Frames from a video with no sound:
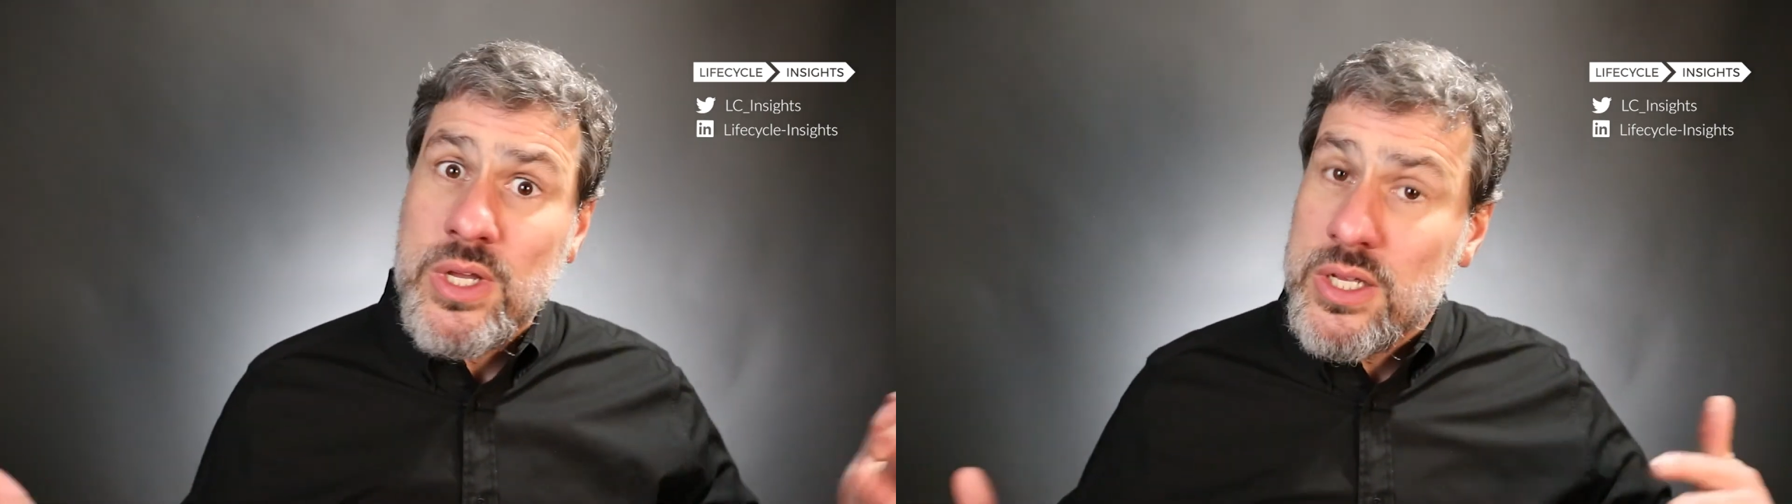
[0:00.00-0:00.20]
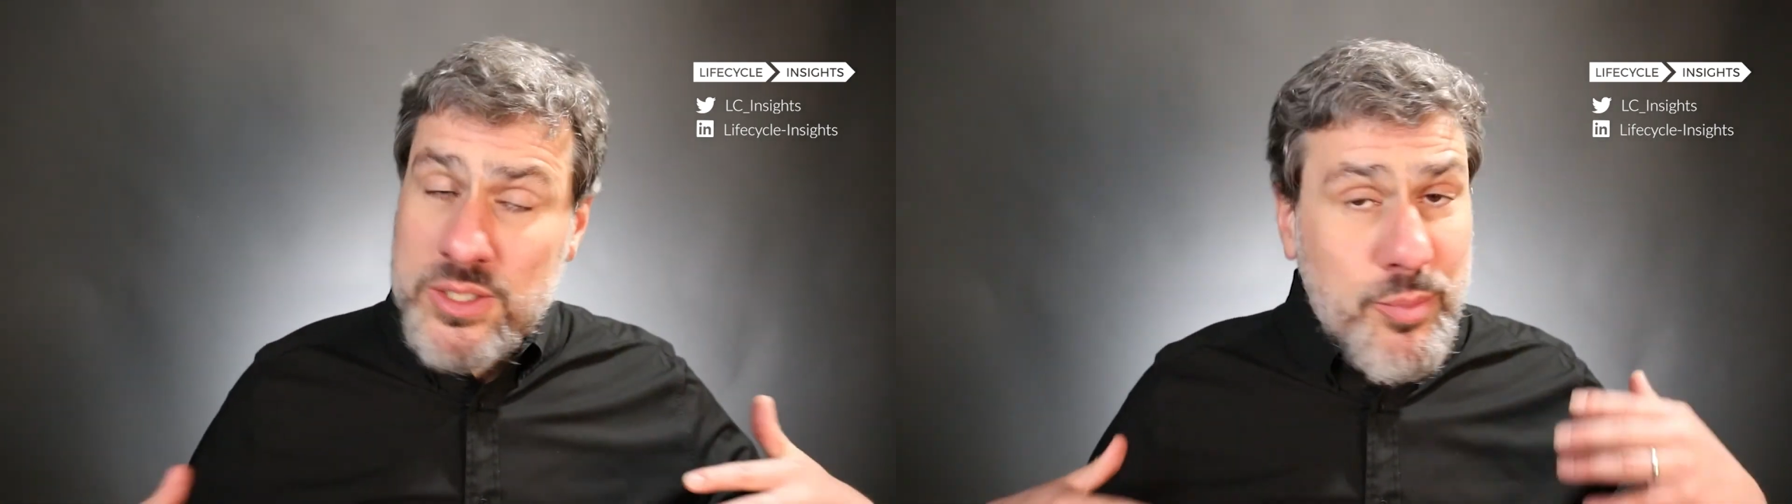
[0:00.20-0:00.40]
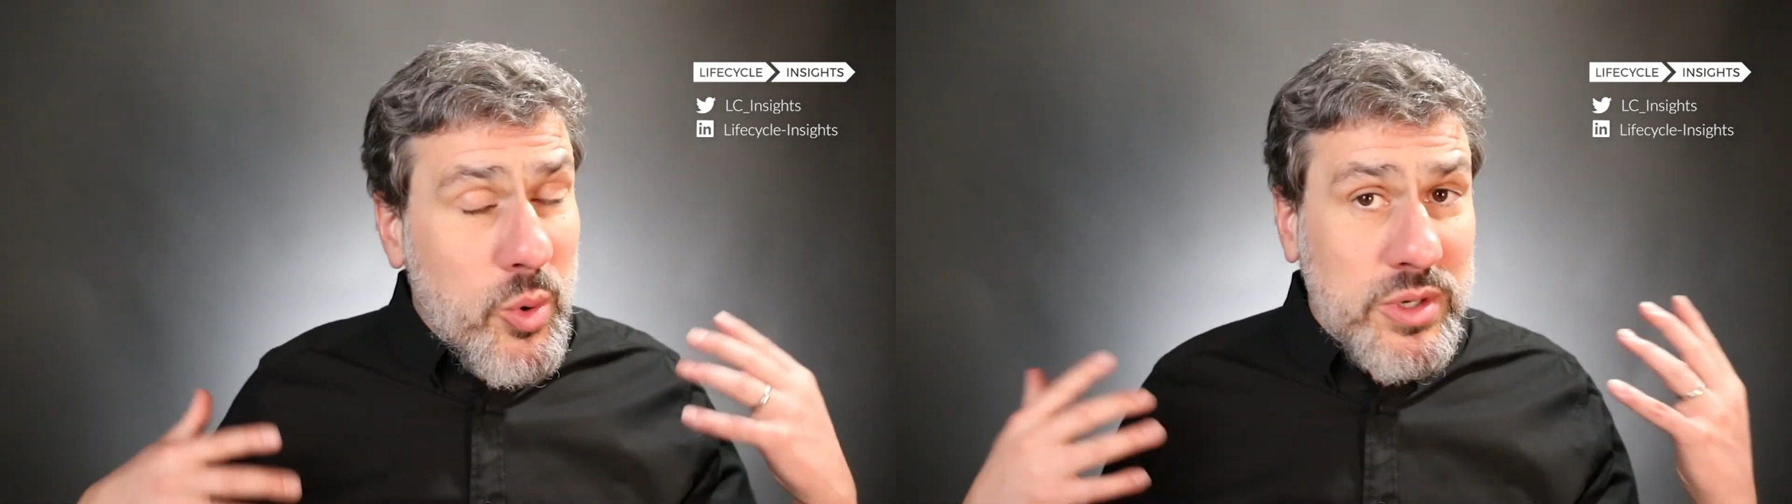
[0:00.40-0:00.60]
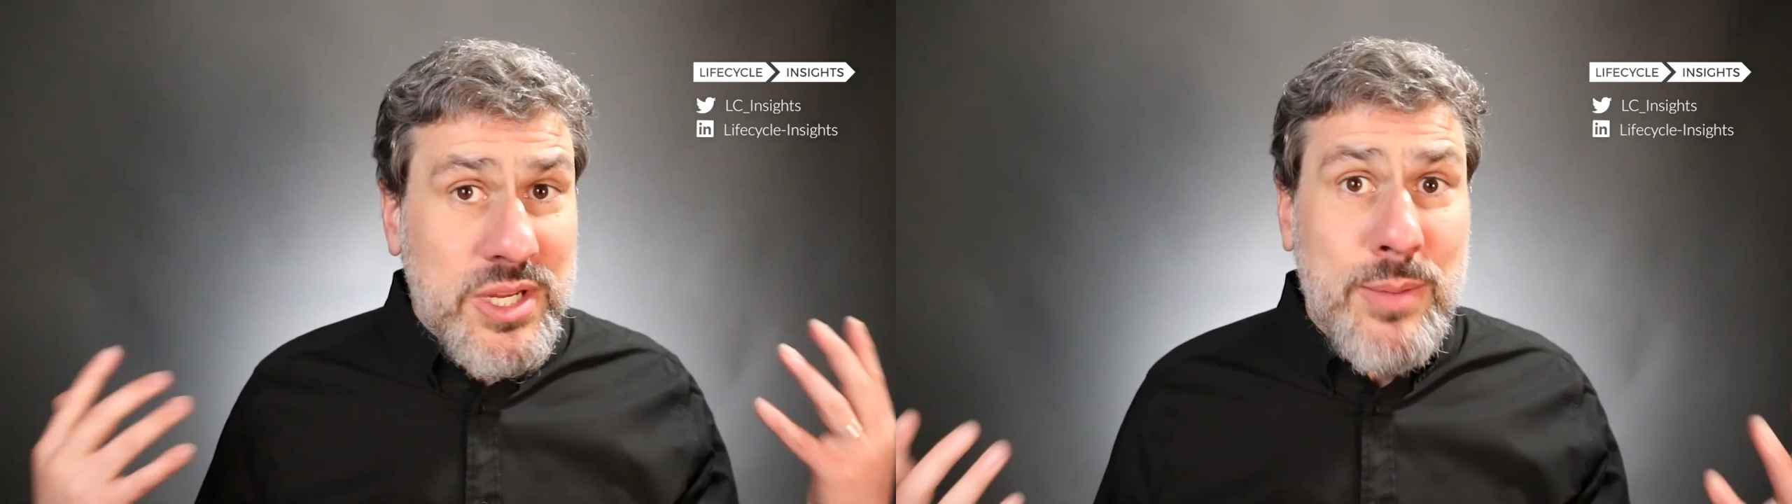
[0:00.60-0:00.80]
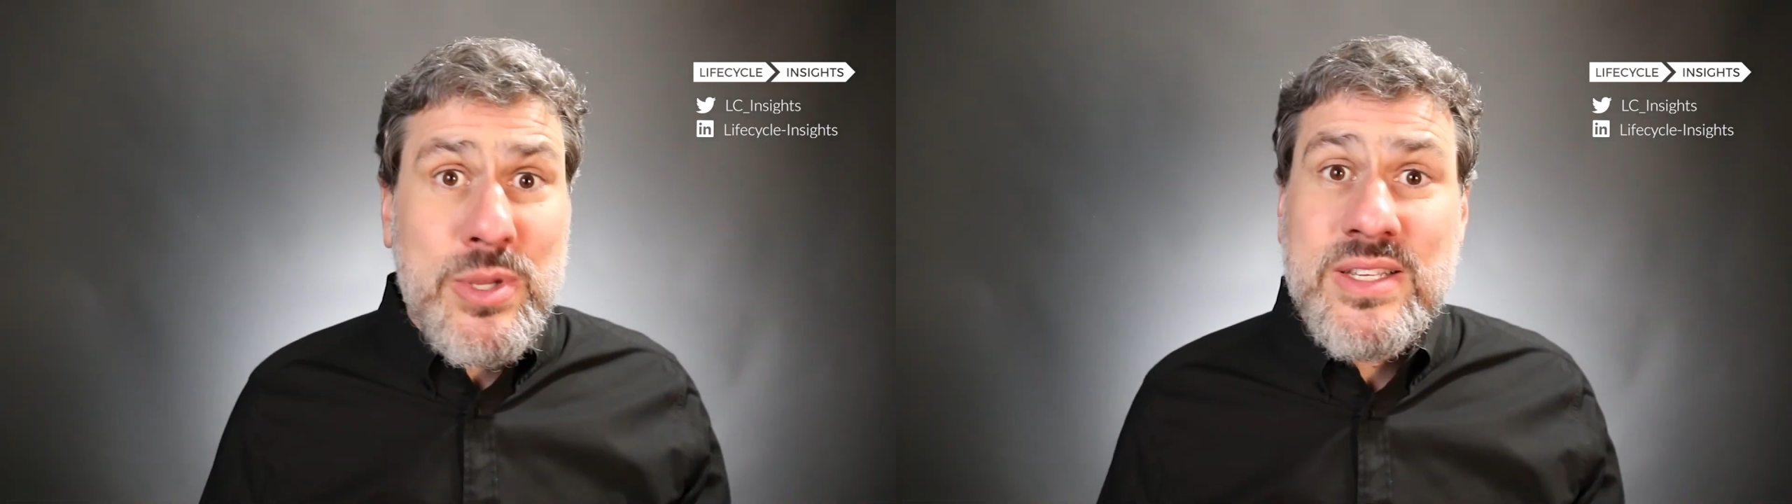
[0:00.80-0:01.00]
It's a
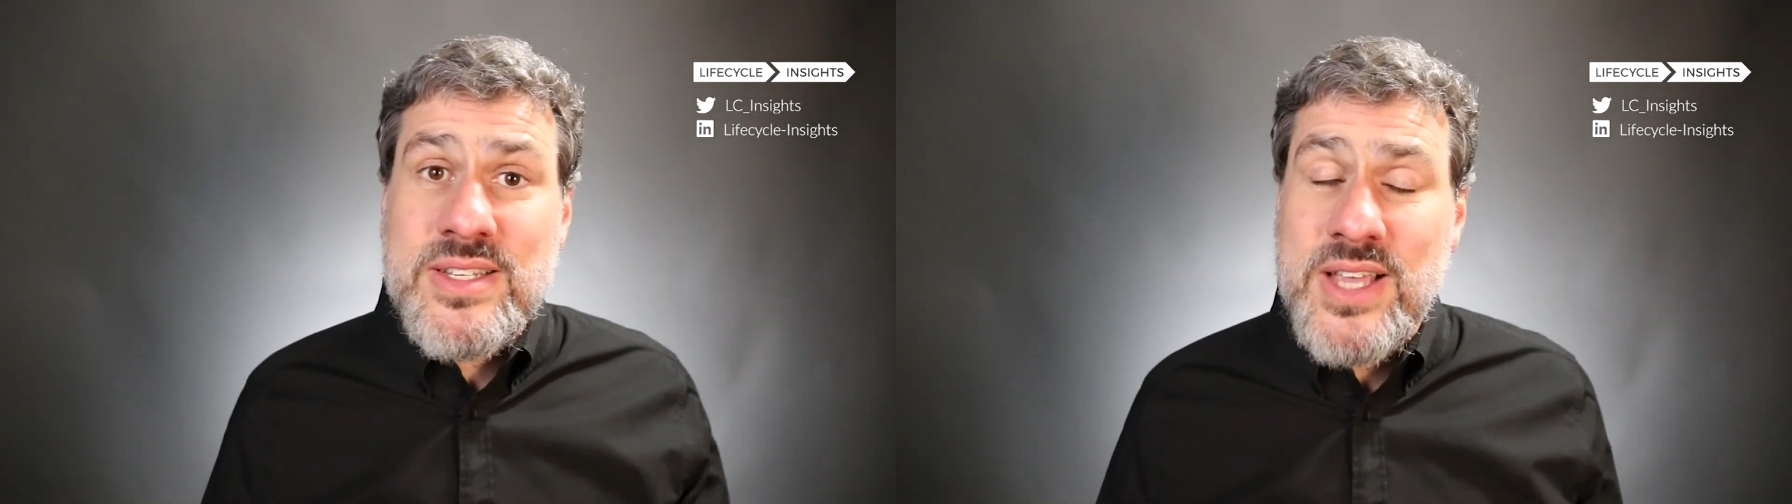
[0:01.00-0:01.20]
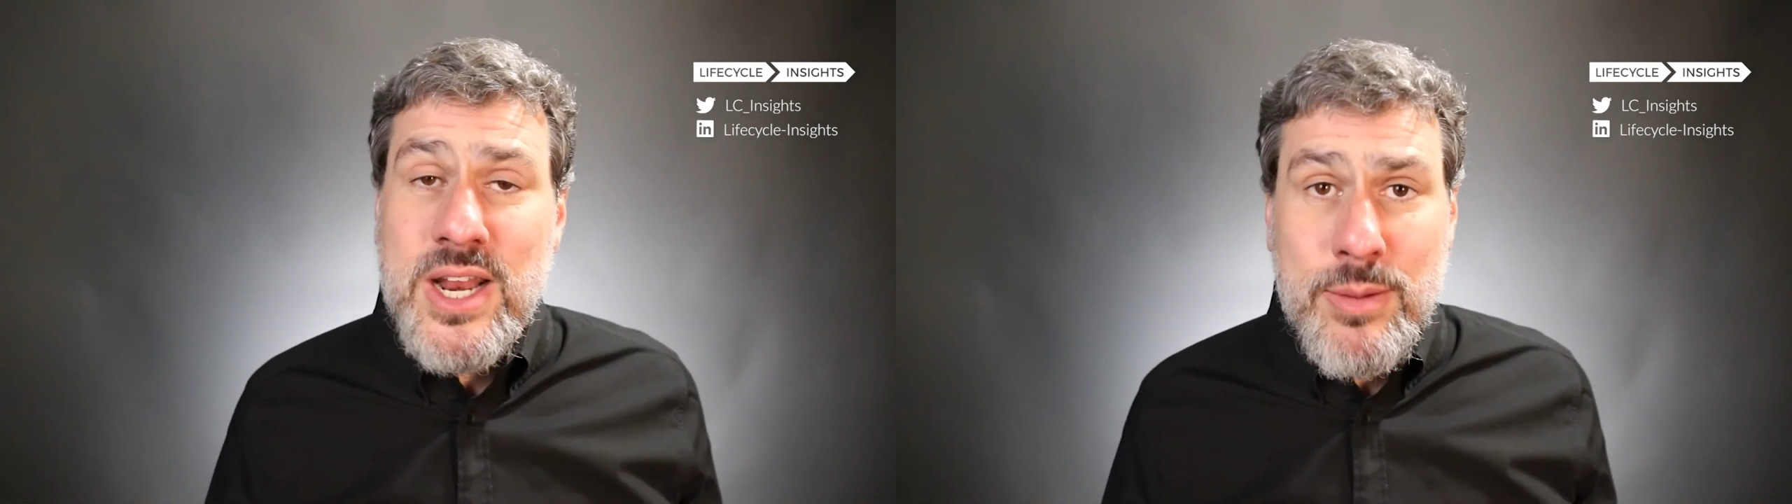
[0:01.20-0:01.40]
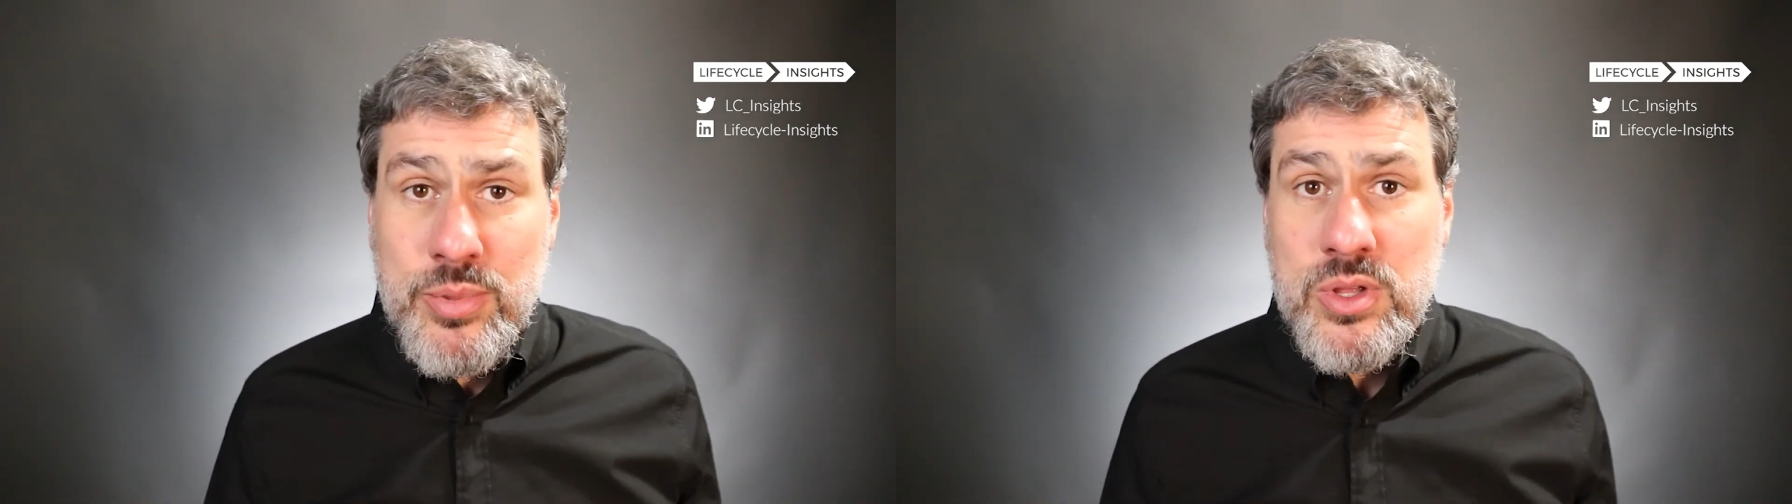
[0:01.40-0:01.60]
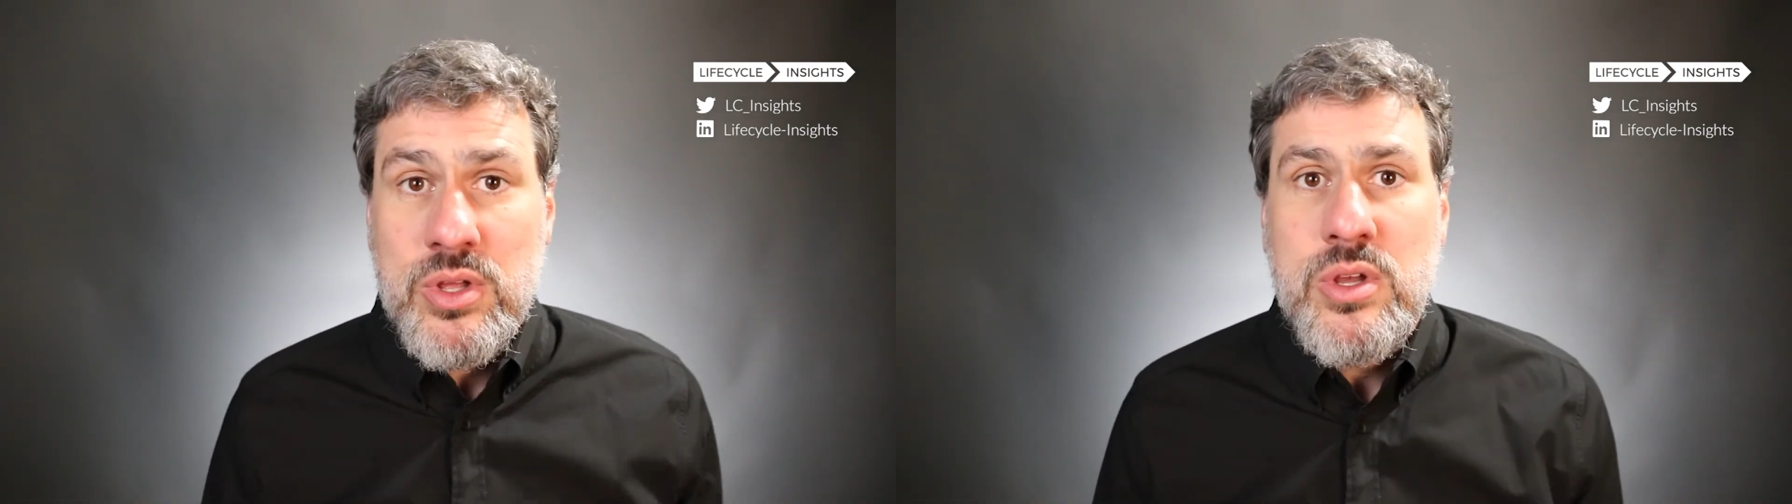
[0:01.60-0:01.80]
prototyping setup